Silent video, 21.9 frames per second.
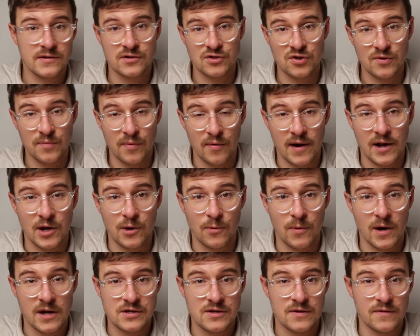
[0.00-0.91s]

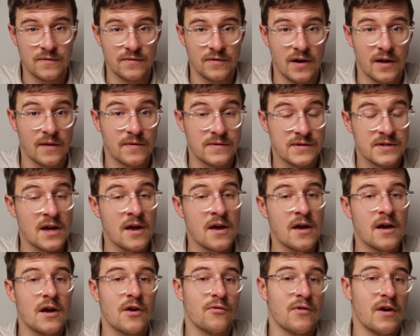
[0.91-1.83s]
superannuation funds
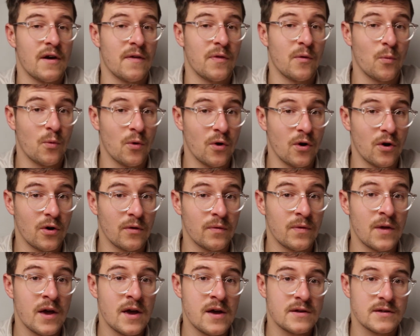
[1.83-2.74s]
around the
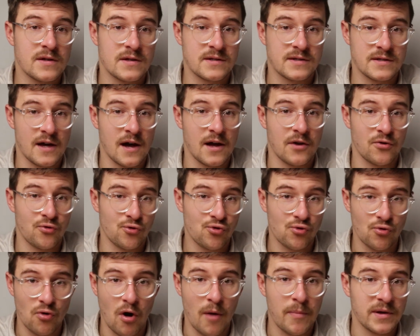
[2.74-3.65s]
world to start
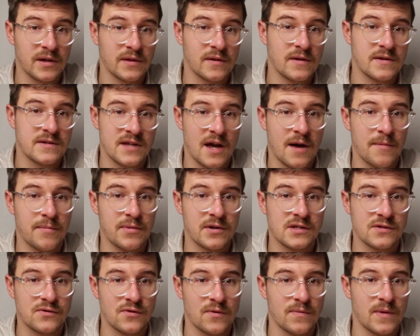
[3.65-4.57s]
dropping these
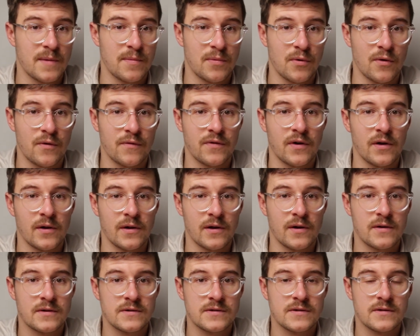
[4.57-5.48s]
companies from their
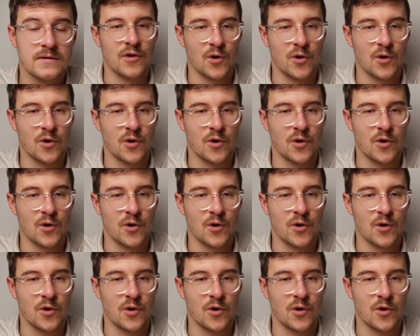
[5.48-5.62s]
portfolios.